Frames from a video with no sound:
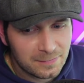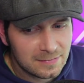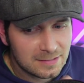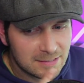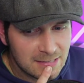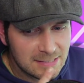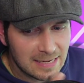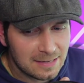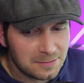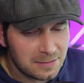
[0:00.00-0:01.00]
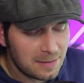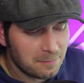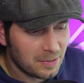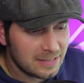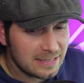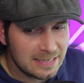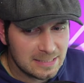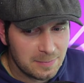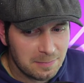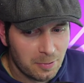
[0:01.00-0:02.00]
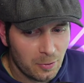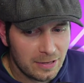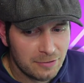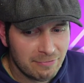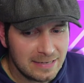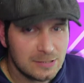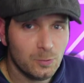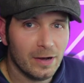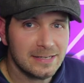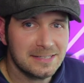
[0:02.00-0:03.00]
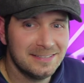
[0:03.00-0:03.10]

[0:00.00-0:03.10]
Does Bunny need to be put in the race twice?